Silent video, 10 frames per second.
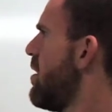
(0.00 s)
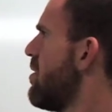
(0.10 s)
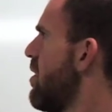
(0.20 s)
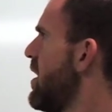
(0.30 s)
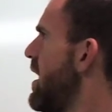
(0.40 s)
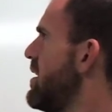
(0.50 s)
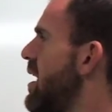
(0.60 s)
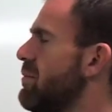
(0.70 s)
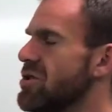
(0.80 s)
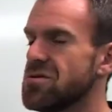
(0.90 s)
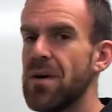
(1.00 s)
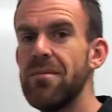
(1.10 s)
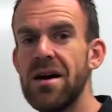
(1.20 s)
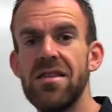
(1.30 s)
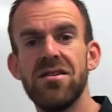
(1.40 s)
Then I multiply
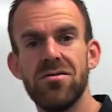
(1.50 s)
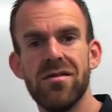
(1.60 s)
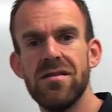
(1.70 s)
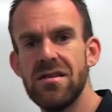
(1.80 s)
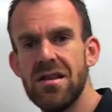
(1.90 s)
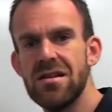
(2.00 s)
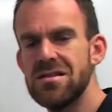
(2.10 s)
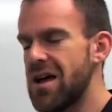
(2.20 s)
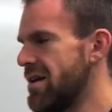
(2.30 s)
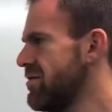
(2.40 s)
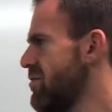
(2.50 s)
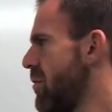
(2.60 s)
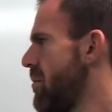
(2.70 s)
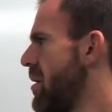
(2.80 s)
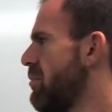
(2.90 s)
by the derivative of the inside.
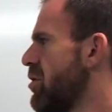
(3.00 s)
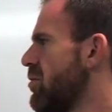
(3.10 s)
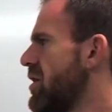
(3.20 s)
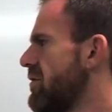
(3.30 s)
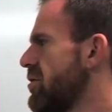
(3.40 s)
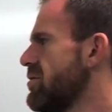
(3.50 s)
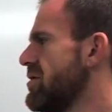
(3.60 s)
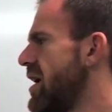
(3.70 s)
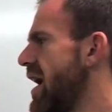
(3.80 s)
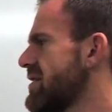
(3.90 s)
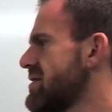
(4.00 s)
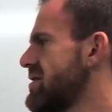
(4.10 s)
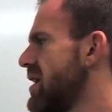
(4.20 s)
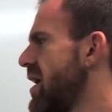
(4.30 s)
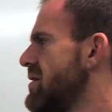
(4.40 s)
Remember 1 over root x
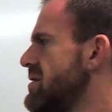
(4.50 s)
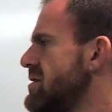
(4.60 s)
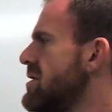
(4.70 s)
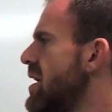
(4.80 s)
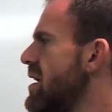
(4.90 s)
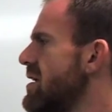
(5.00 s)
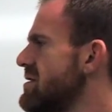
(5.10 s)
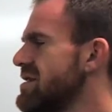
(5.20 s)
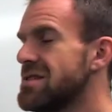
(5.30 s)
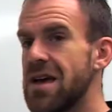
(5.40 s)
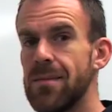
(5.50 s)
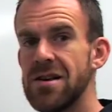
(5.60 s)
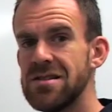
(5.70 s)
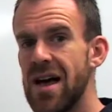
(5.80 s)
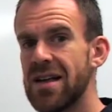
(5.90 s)
is the same
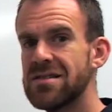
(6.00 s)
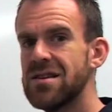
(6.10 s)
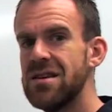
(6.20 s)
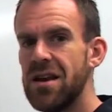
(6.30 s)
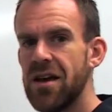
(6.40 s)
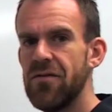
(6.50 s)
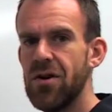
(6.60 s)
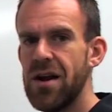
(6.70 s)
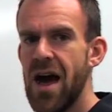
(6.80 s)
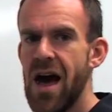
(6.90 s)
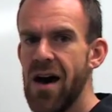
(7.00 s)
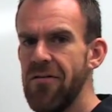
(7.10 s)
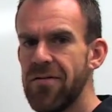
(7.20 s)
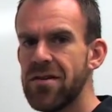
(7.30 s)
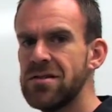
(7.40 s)
as x to the negative
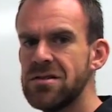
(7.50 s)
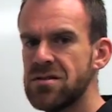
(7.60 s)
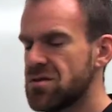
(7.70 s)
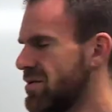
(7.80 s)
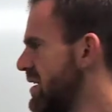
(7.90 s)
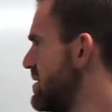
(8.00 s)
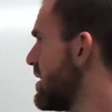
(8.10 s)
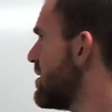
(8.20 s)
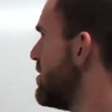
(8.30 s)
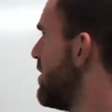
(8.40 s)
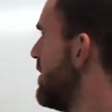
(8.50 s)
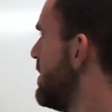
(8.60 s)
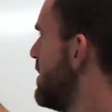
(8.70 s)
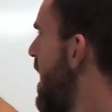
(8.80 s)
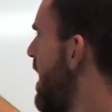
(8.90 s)
1/2. So when I take the derivative
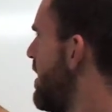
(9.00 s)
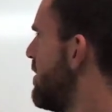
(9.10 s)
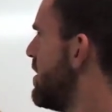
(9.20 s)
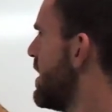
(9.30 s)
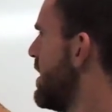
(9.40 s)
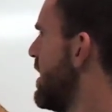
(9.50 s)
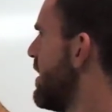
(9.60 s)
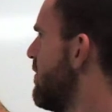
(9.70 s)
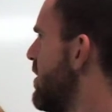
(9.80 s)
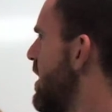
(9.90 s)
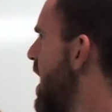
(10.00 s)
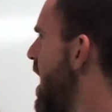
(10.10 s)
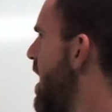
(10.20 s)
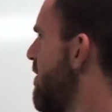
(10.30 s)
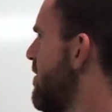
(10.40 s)
of that, I'm going to get negative
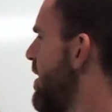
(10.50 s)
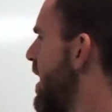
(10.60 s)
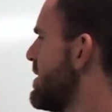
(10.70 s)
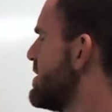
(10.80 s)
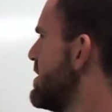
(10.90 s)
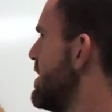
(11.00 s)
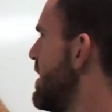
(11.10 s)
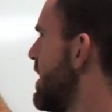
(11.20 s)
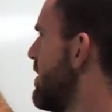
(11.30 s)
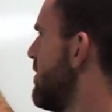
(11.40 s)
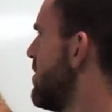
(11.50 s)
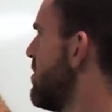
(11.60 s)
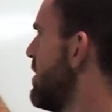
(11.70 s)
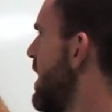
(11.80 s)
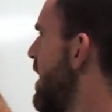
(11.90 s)
1/2 x to the negative
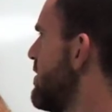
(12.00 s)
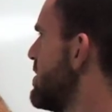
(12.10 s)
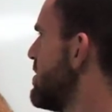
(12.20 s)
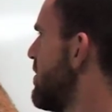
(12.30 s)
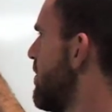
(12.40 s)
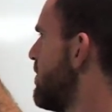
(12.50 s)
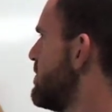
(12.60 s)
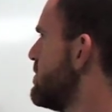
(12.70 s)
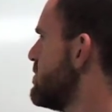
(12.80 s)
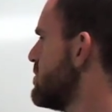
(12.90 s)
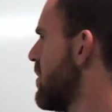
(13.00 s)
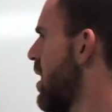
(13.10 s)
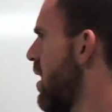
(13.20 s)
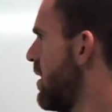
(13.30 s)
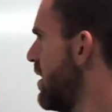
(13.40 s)
3/2.
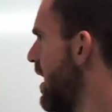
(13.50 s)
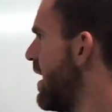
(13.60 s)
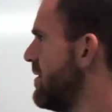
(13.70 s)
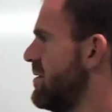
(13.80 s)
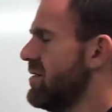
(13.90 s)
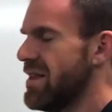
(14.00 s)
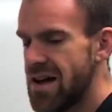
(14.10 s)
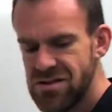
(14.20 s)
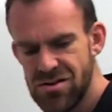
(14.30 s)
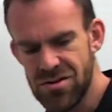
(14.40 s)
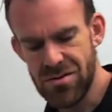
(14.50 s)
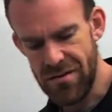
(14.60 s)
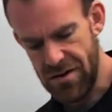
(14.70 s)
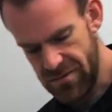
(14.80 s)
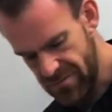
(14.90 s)
And that's your
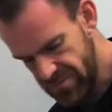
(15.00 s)
derivative.